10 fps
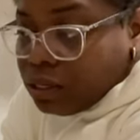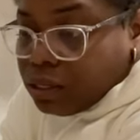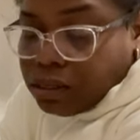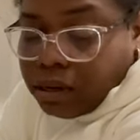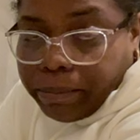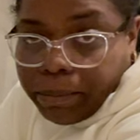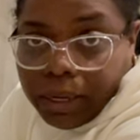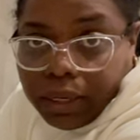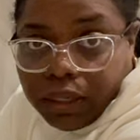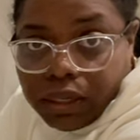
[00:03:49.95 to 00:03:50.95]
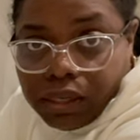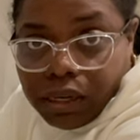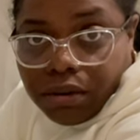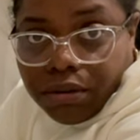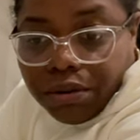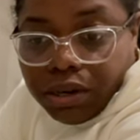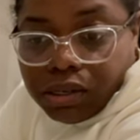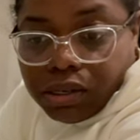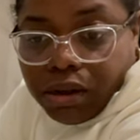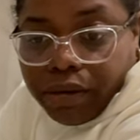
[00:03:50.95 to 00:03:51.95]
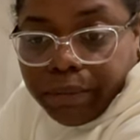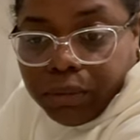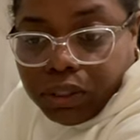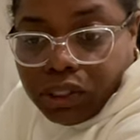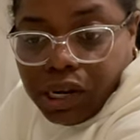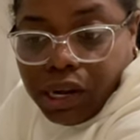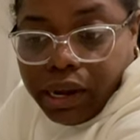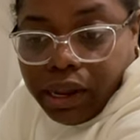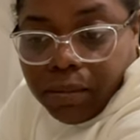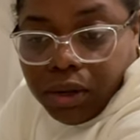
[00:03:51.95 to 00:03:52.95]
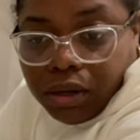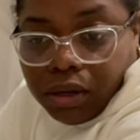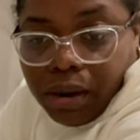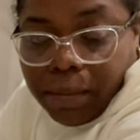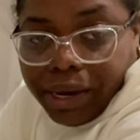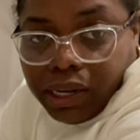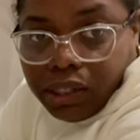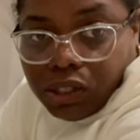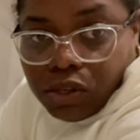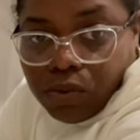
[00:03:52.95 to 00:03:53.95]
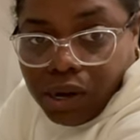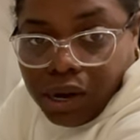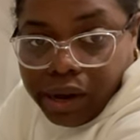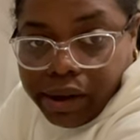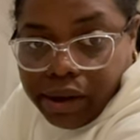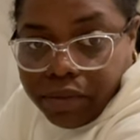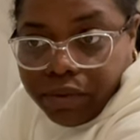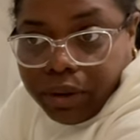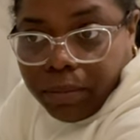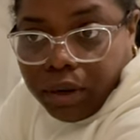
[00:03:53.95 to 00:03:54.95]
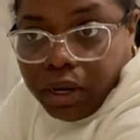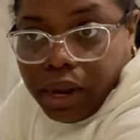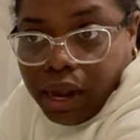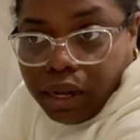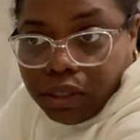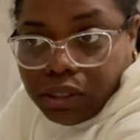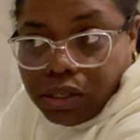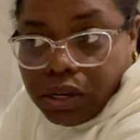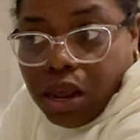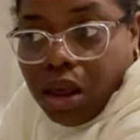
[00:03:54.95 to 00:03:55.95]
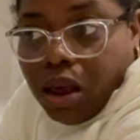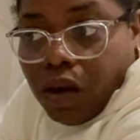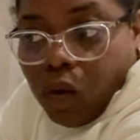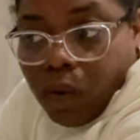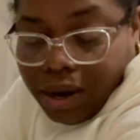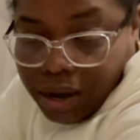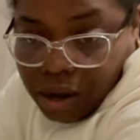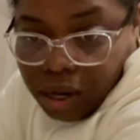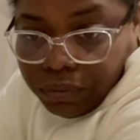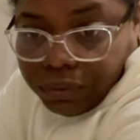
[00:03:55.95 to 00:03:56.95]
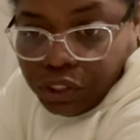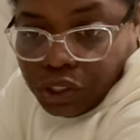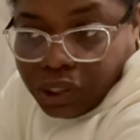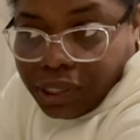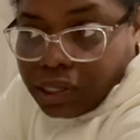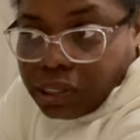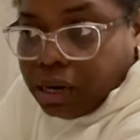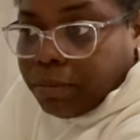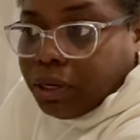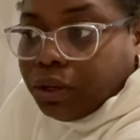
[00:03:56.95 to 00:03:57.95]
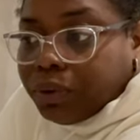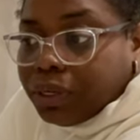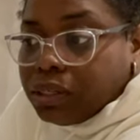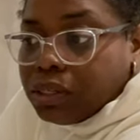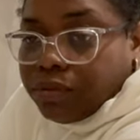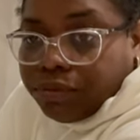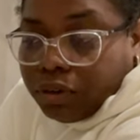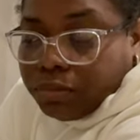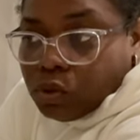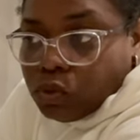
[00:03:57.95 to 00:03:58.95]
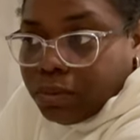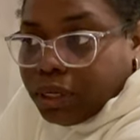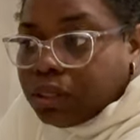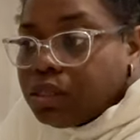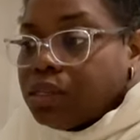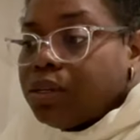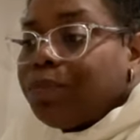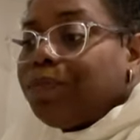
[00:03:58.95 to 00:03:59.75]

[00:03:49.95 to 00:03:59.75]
So I might need to increase how much lemon. I might need to do 1.5 lemon and 1.5 ginger next time I do it to fill up two bottles.